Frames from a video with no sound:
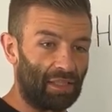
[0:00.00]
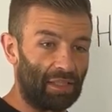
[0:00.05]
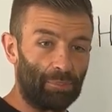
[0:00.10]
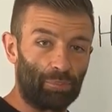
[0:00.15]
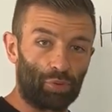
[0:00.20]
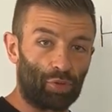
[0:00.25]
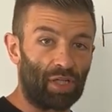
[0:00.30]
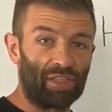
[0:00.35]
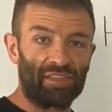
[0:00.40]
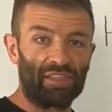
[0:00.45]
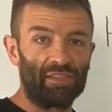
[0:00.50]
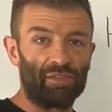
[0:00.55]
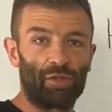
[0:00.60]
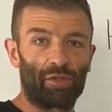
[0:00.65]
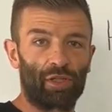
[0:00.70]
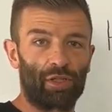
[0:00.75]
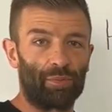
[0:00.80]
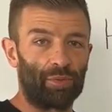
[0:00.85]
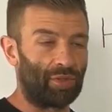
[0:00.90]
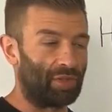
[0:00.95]
pricing
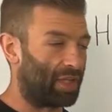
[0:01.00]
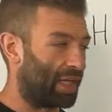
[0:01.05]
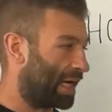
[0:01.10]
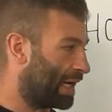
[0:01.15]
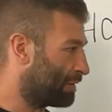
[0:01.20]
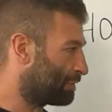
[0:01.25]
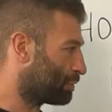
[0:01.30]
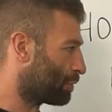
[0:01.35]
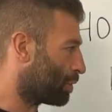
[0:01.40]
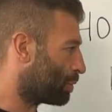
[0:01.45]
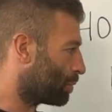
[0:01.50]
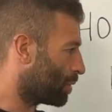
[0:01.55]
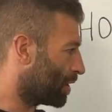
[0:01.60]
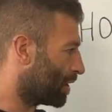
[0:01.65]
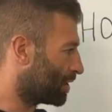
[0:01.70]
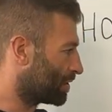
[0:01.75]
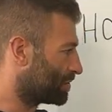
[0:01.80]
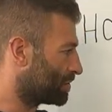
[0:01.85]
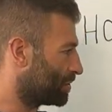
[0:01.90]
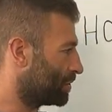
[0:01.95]
document that everyone
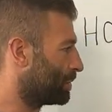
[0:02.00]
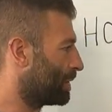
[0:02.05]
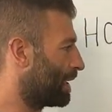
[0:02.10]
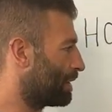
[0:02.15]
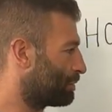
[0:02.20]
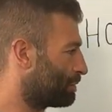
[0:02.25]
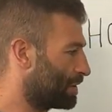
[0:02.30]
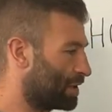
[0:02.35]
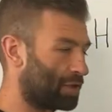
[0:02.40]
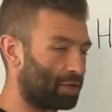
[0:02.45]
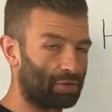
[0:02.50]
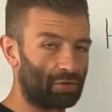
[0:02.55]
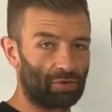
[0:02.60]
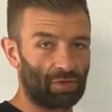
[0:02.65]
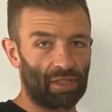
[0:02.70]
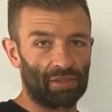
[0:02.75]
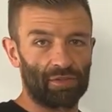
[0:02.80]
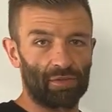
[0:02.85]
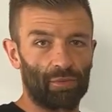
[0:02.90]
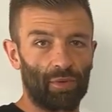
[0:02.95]
works to, every
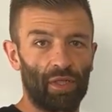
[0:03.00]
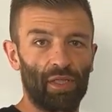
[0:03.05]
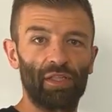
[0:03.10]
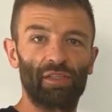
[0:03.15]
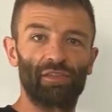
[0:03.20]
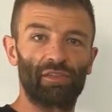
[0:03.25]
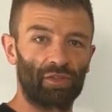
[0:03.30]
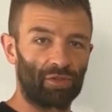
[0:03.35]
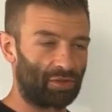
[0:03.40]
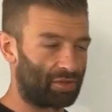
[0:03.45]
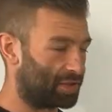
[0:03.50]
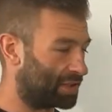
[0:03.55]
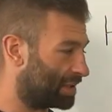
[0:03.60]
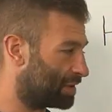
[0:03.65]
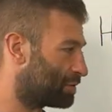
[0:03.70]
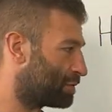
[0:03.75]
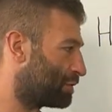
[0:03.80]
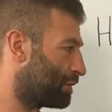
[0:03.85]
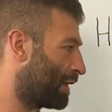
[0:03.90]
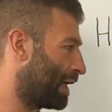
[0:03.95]
contractor works to, so
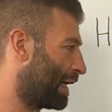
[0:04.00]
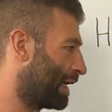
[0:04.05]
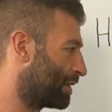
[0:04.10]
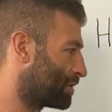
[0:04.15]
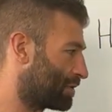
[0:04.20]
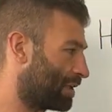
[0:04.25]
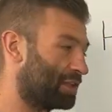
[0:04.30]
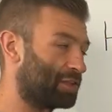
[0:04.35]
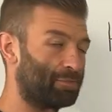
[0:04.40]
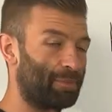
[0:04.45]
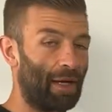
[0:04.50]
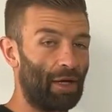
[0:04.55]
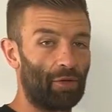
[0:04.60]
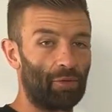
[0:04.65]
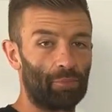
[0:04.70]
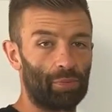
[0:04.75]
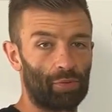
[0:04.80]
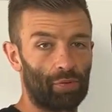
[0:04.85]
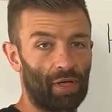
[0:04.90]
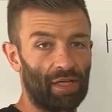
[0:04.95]
there's fair,
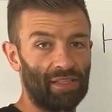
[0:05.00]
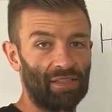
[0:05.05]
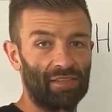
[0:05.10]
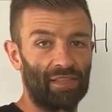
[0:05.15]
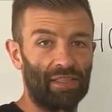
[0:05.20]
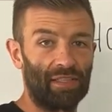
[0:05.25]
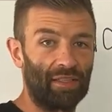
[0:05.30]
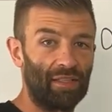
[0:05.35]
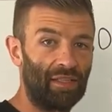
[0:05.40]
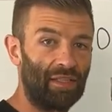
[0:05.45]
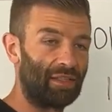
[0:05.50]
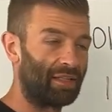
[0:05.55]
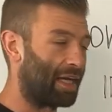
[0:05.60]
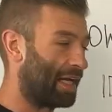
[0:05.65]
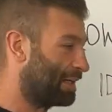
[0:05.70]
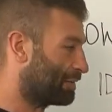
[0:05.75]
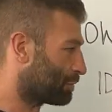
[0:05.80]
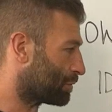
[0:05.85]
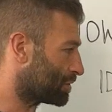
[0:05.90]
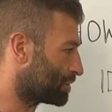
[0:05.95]
transparent pricing, that
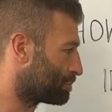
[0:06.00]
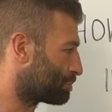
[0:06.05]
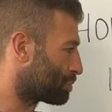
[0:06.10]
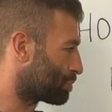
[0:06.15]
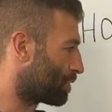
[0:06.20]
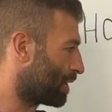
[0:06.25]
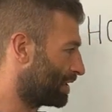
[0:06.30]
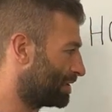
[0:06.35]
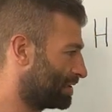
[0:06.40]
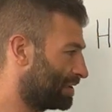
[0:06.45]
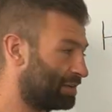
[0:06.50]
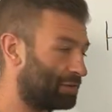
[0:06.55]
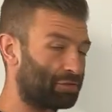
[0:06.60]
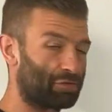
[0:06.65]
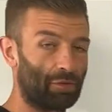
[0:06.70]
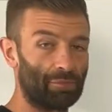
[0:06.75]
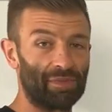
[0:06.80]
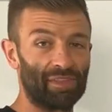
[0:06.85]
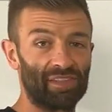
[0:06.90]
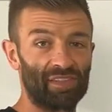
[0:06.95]
everyone's pricing
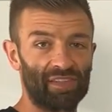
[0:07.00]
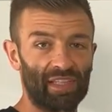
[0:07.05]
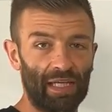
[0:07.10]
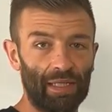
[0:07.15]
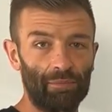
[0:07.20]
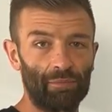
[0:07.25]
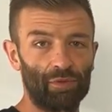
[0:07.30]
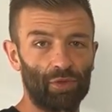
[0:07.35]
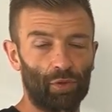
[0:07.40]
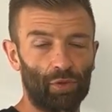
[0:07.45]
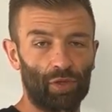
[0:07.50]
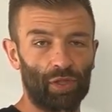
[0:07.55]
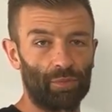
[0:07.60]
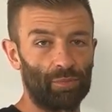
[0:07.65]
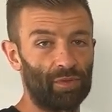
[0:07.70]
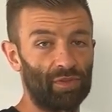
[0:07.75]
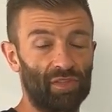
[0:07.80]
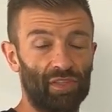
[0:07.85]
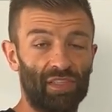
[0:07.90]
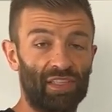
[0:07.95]
from the same
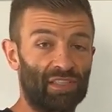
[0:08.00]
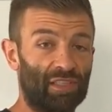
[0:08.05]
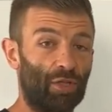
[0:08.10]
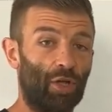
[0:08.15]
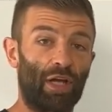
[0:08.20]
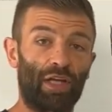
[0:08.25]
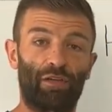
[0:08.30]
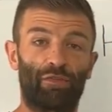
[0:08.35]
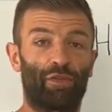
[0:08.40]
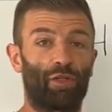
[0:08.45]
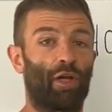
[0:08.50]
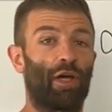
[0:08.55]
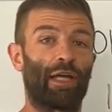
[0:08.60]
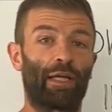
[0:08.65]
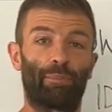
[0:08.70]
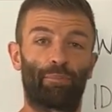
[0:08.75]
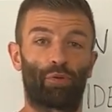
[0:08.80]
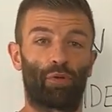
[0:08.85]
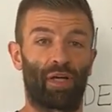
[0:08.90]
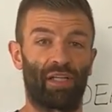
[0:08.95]
document, so there's
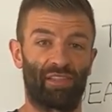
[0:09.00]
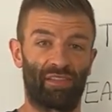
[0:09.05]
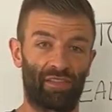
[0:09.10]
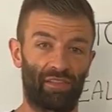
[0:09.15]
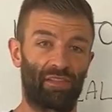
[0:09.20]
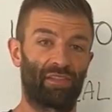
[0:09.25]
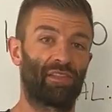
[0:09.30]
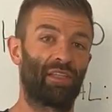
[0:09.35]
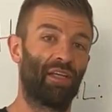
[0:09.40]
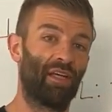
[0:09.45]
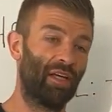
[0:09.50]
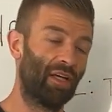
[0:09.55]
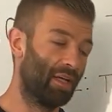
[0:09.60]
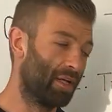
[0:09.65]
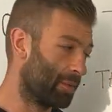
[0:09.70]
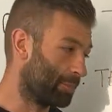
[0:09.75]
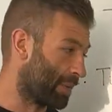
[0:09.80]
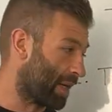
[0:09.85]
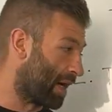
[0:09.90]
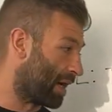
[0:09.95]
like-for-like prices.
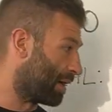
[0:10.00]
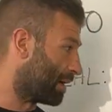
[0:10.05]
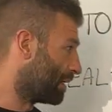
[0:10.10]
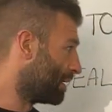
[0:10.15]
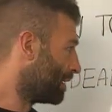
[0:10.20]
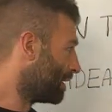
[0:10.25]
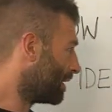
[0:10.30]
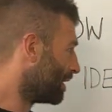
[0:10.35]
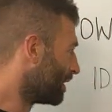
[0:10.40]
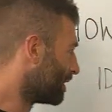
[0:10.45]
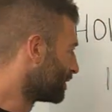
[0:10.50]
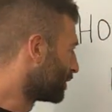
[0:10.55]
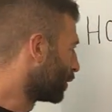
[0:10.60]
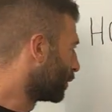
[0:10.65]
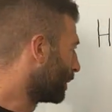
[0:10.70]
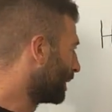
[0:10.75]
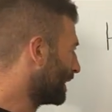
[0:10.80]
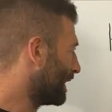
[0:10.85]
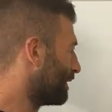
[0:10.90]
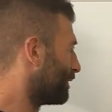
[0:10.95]
But
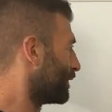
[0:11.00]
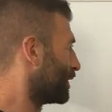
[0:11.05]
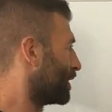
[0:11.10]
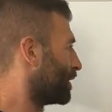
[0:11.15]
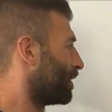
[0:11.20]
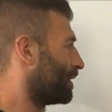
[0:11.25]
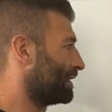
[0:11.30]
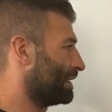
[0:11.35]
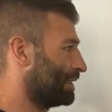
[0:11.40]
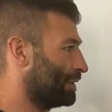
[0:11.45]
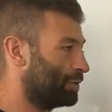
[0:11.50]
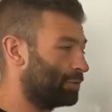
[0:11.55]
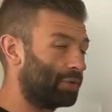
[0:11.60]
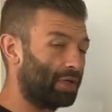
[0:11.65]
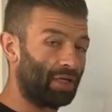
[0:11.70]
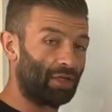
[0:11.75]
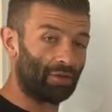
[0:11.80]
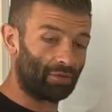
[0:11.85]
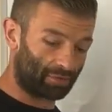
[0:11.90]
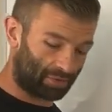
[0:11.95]
do we live in an ideal
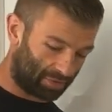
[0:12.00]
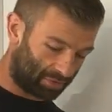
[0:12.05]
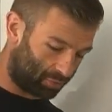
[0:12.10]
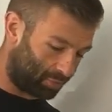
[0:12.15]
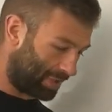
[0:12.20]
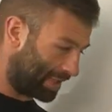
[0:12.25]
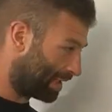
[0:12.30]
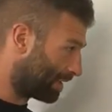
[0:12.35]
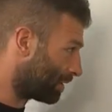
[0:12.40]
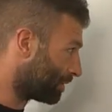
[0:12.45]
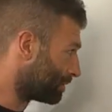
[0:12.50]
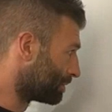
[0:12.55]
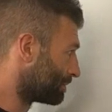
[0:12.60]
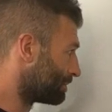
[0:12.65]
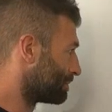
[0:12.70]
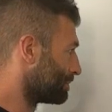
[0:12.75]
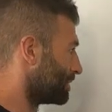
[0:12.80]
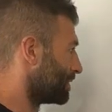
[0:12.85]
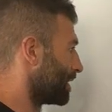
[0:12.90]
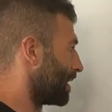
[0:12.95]
world? Well,
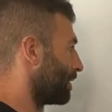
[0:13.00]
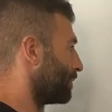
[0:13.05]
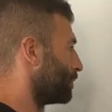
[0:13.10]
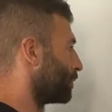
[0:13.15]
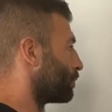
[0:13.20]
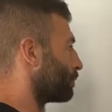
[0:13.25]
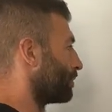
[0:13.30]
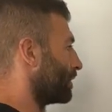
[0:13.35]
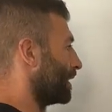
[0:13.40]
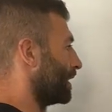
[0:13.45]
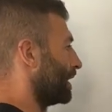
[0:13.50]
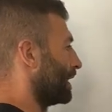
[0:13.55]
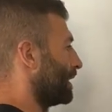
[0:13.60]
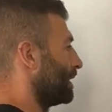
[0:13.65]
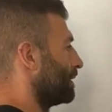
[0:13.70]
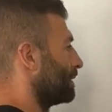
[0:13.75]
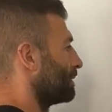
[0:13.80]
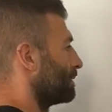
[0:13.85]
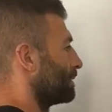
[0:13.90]
no, not really.